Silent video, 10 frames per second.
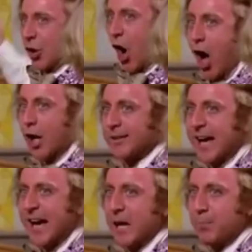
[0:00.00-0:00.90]
all
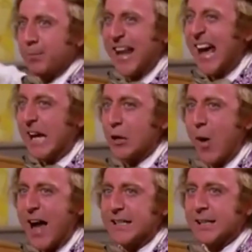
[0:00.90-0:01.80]
there black and
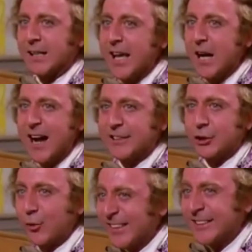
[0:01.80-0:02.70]
white clear as
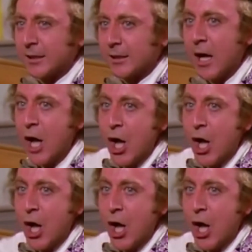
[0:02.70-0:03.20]
crystal